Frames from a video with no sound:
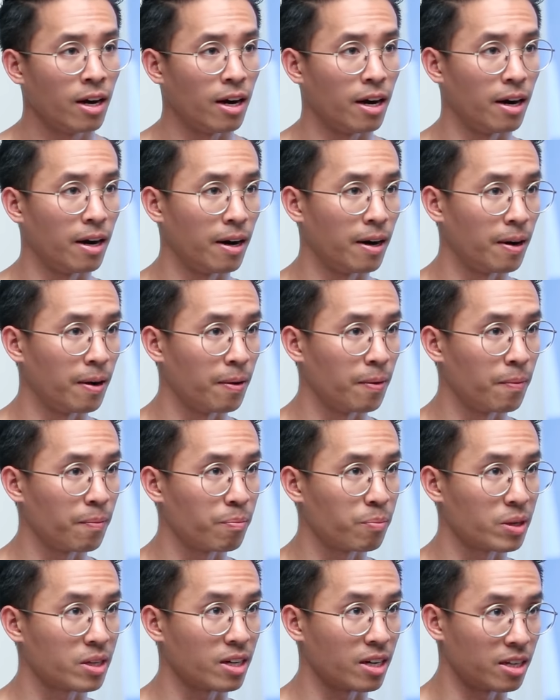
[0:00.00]

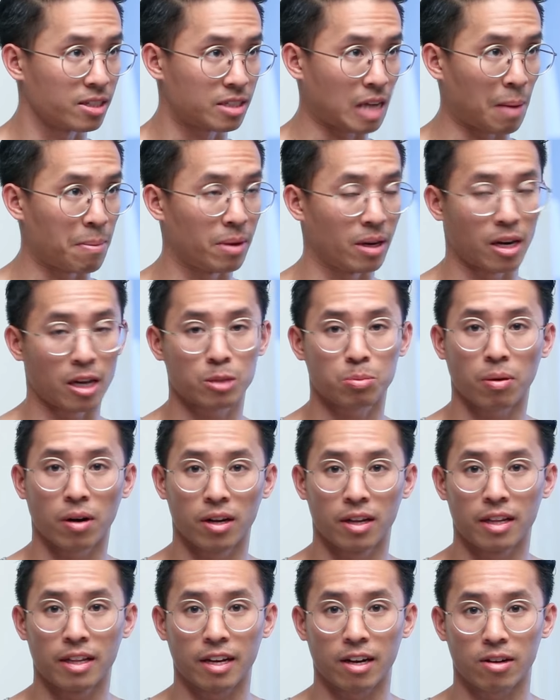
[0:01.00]
Um, because I mean that's
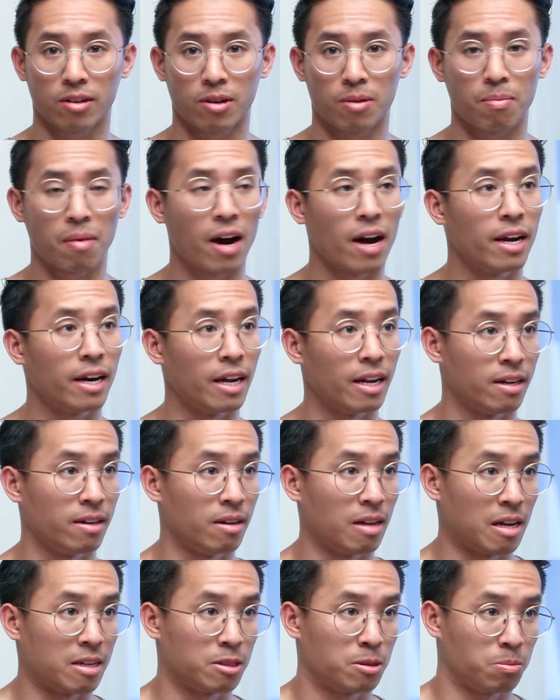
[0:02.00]
probably the thing on your mind,
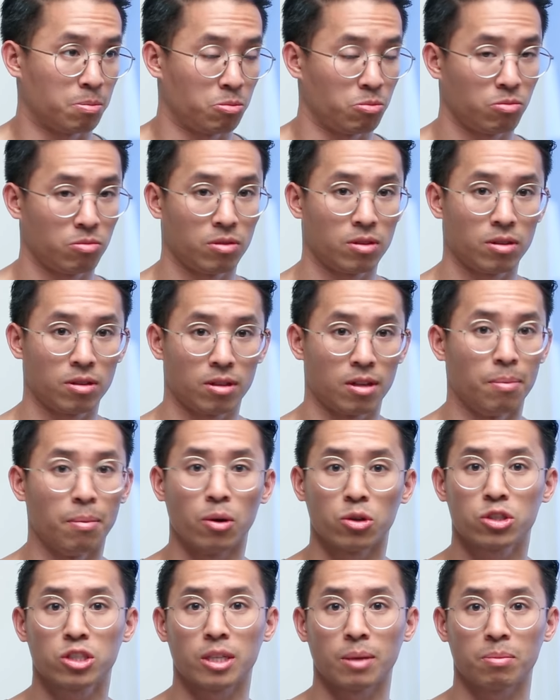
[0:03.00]
and that's the
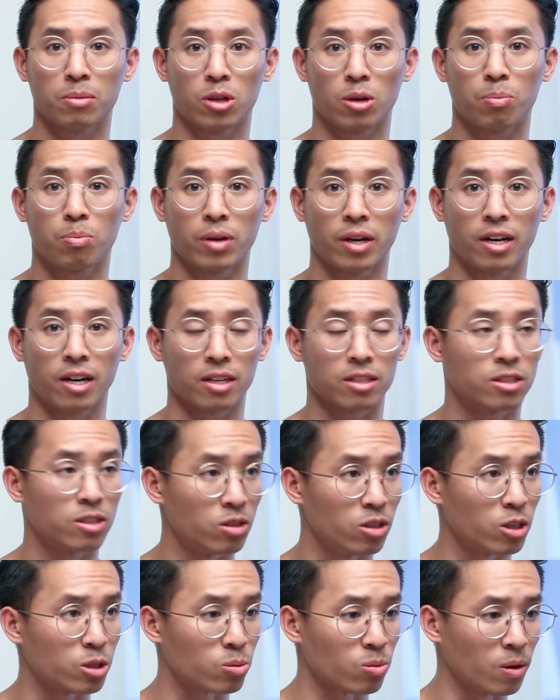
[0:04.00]
most similar product
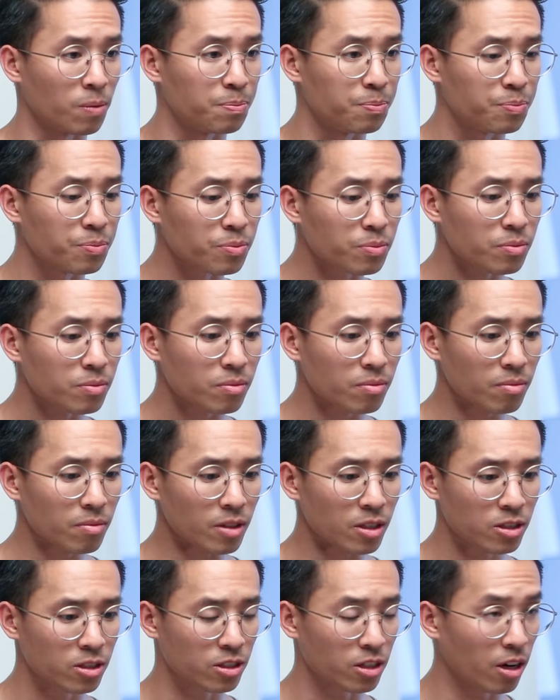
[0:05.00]
to this one.
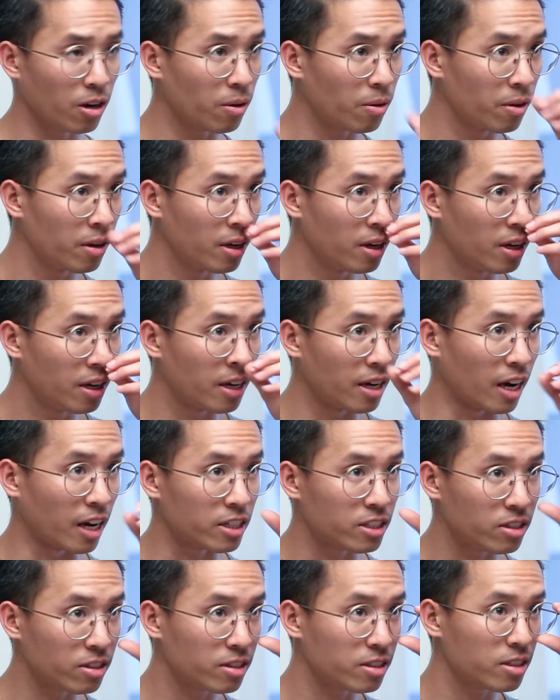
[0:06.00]
So
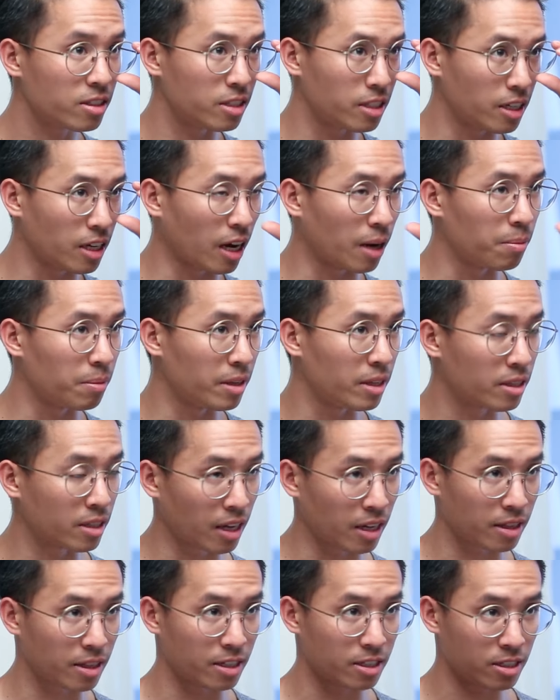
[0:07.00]
as you can see, I mean
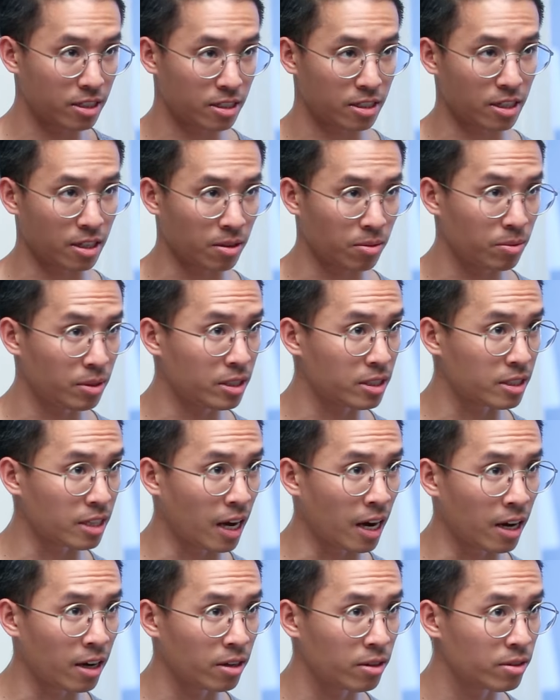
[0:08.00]
like this is it
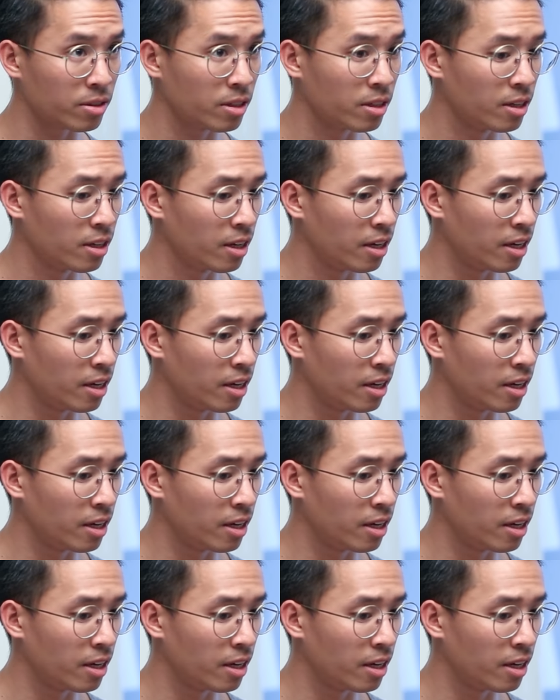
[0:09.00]
restyled